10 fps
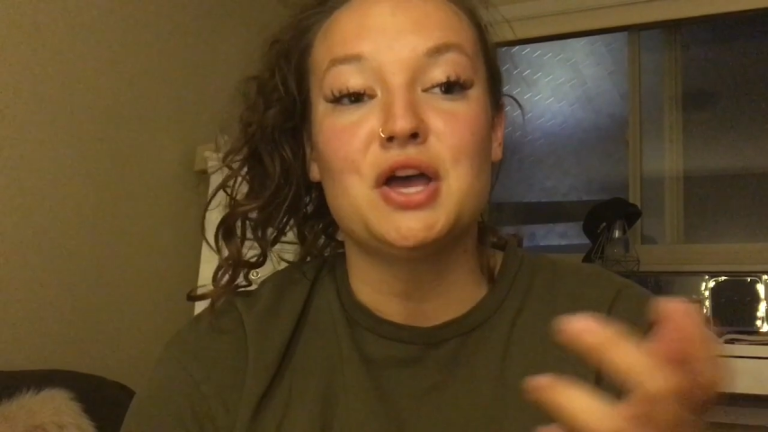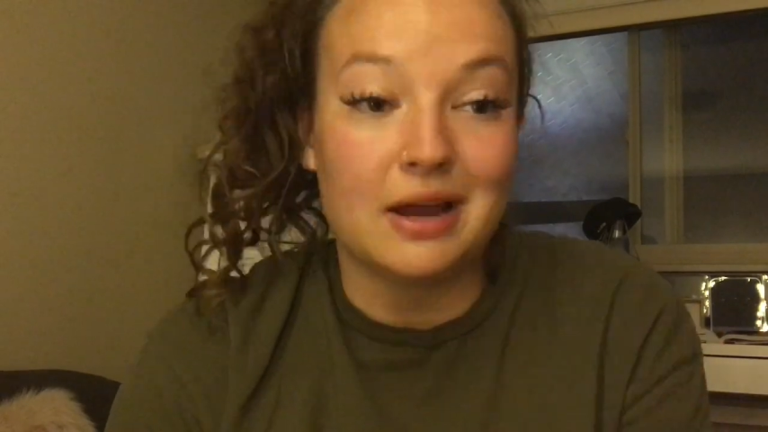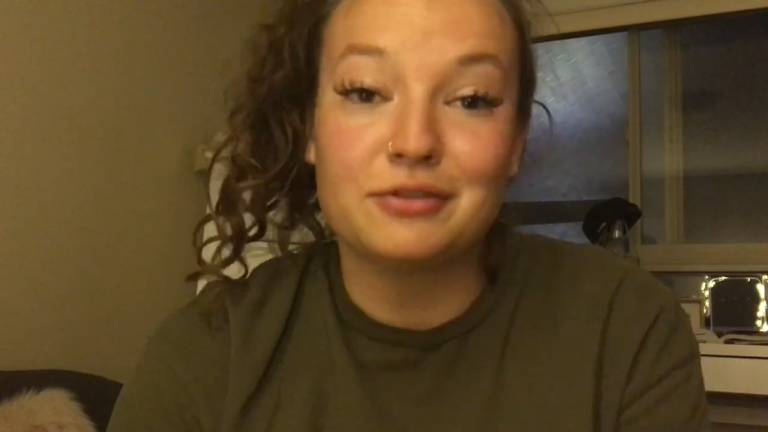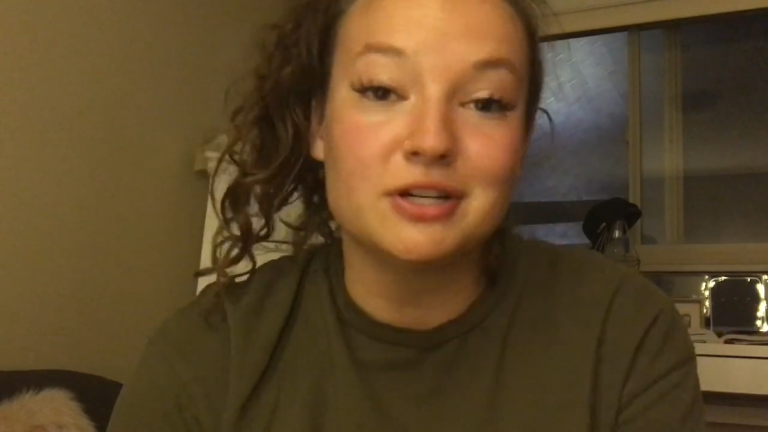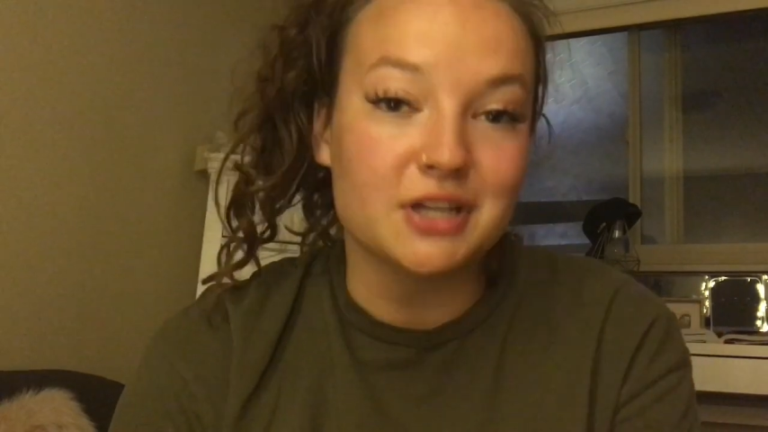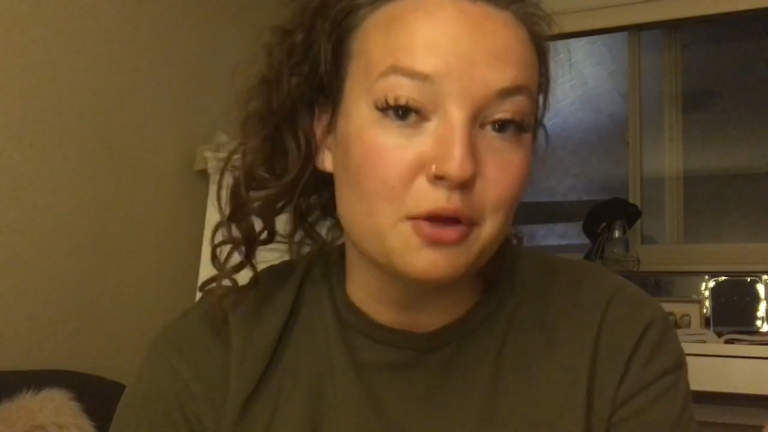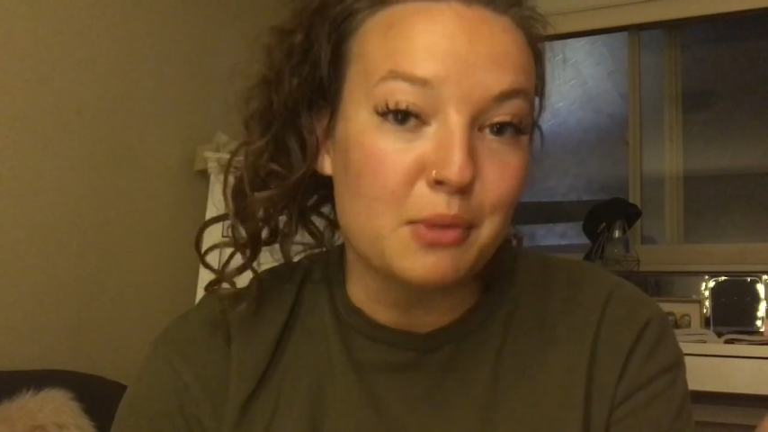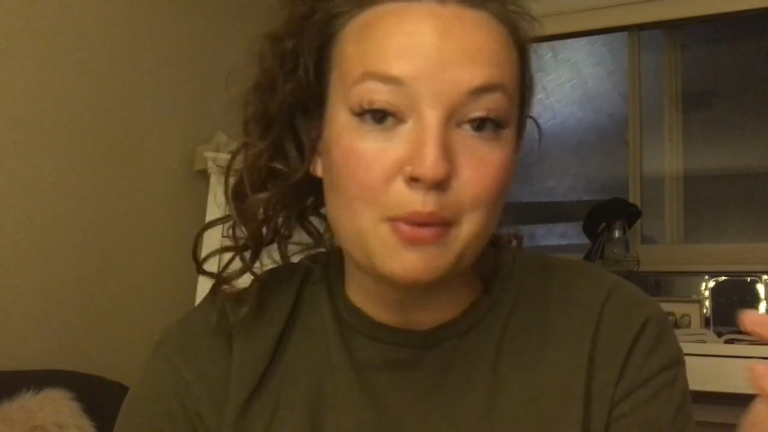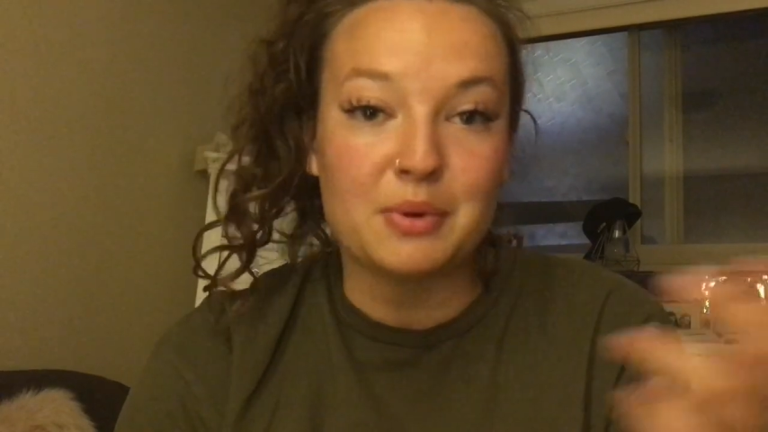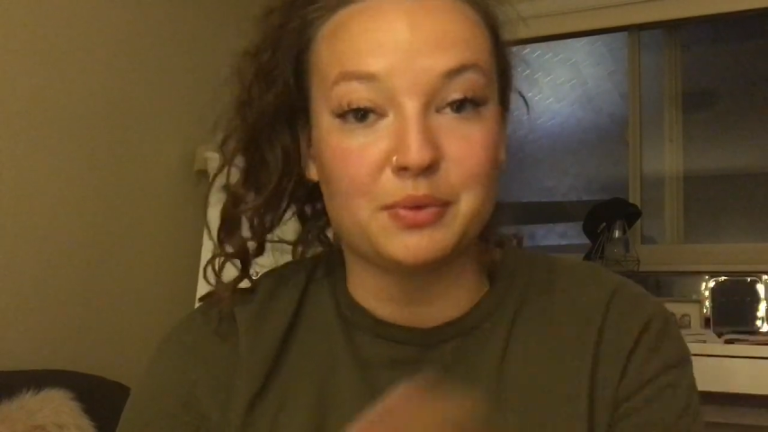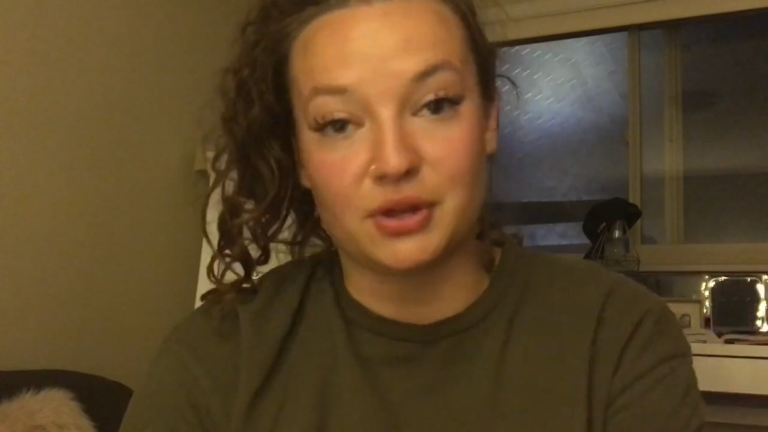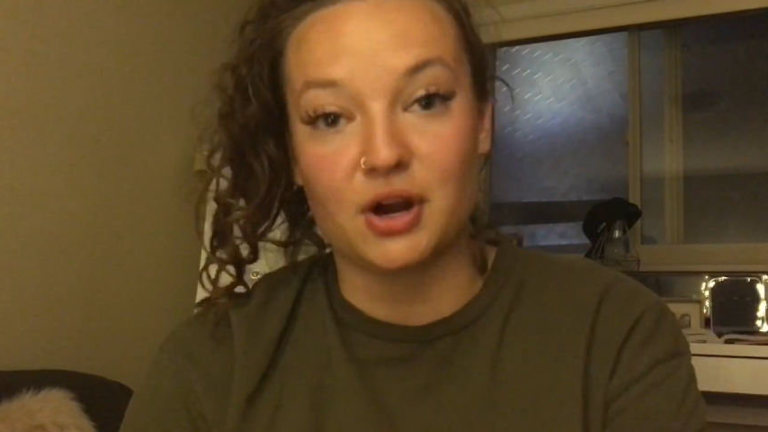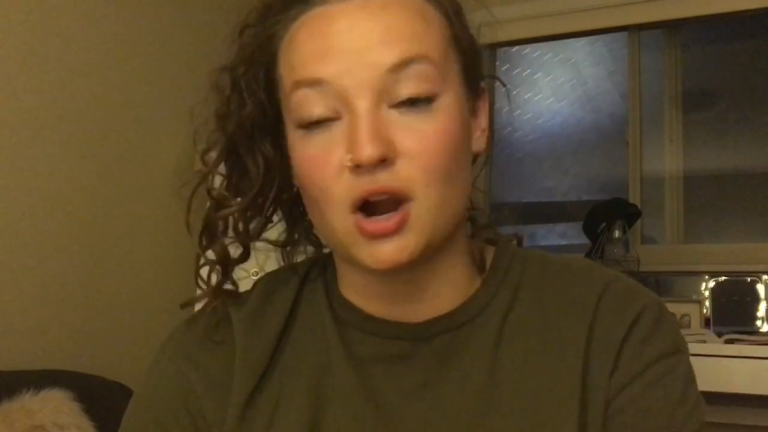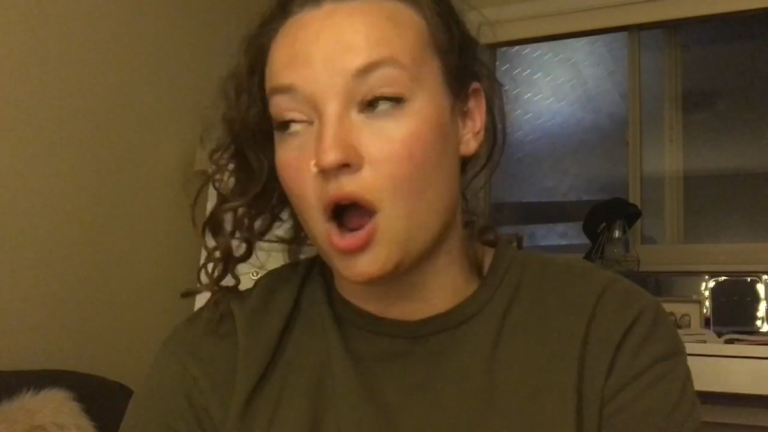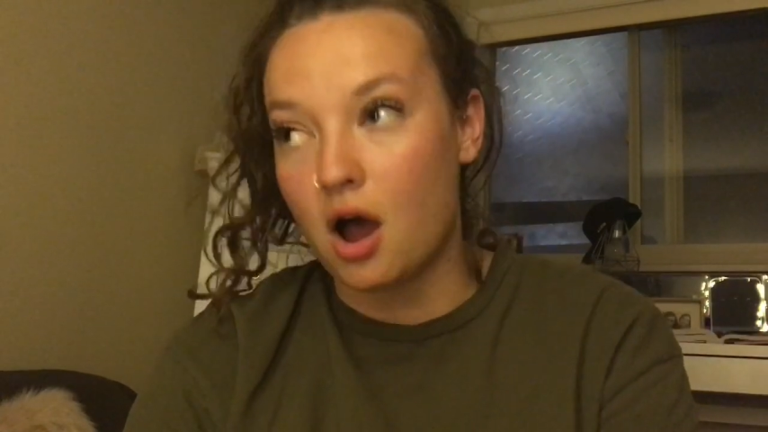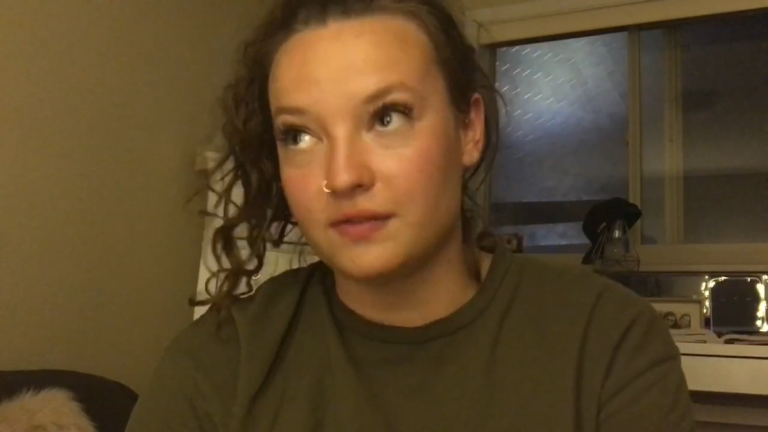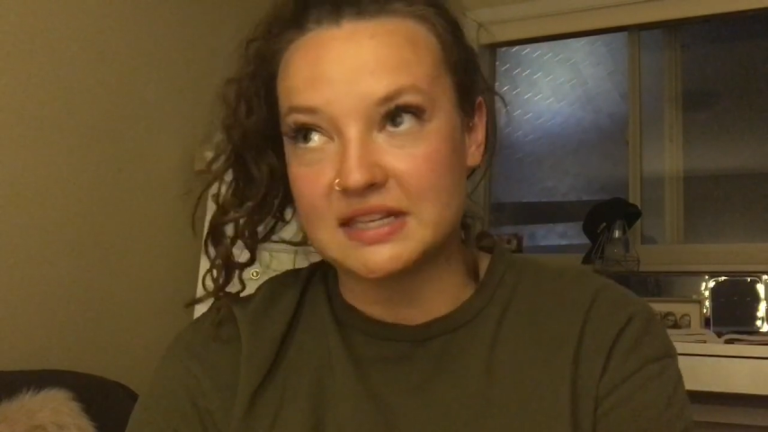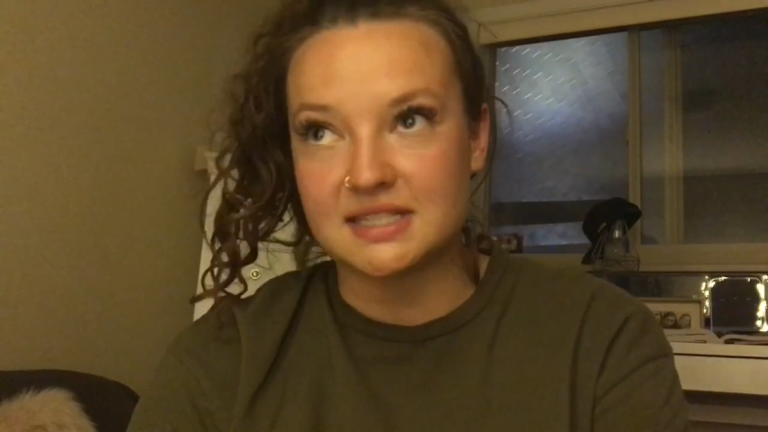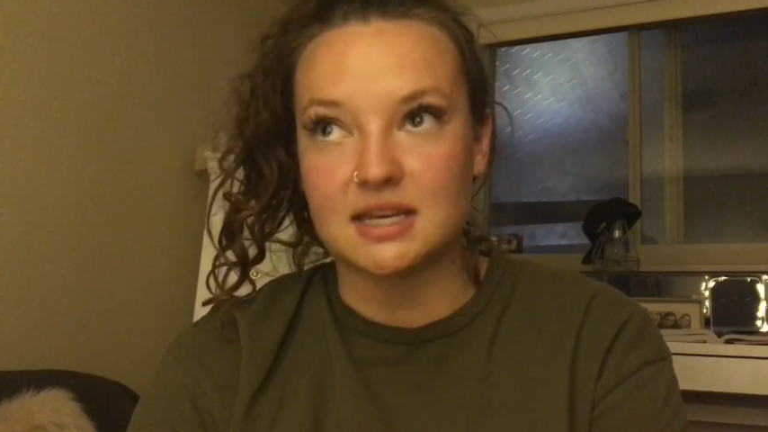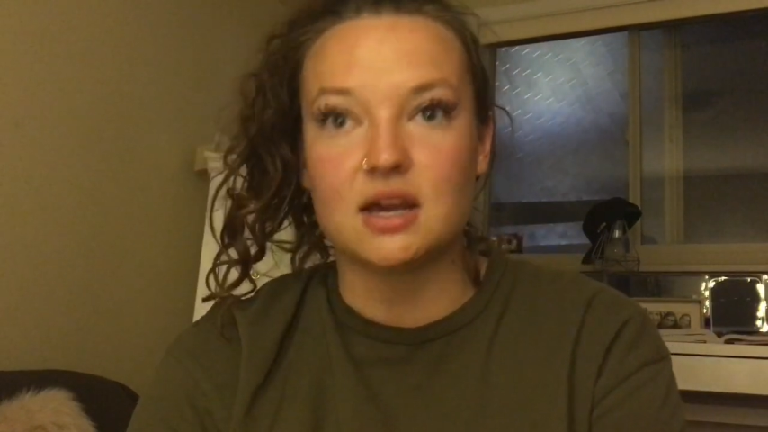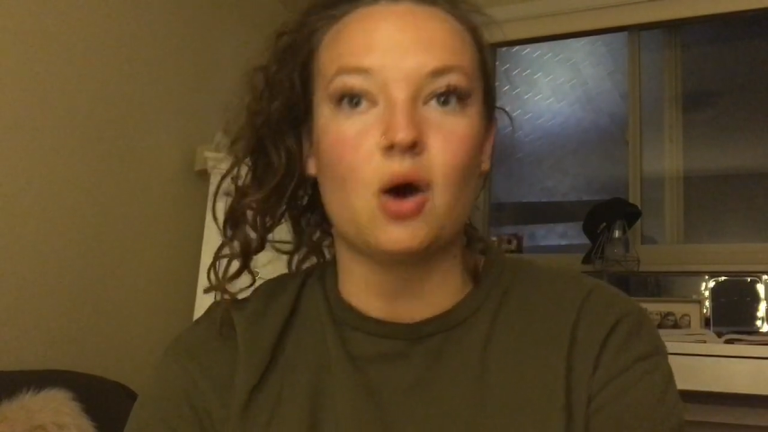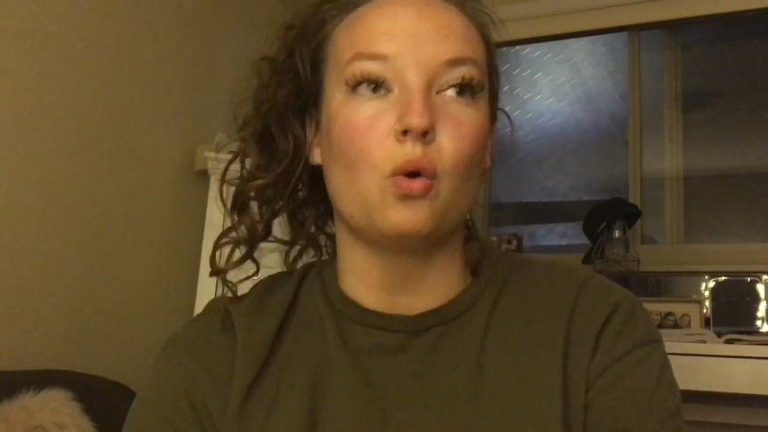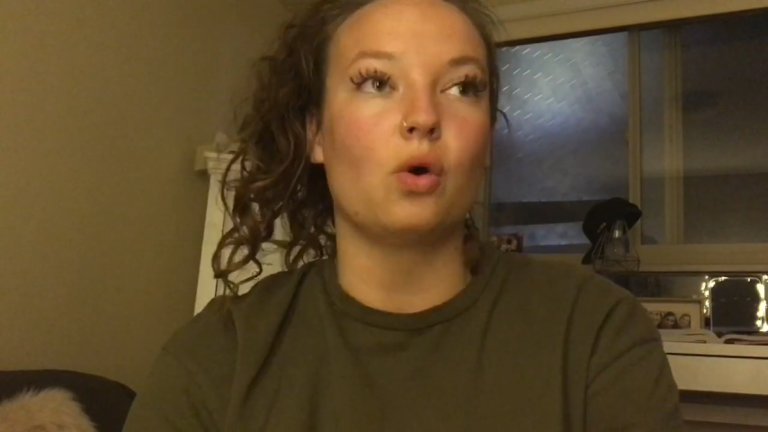Never a dull moment with her, obviously,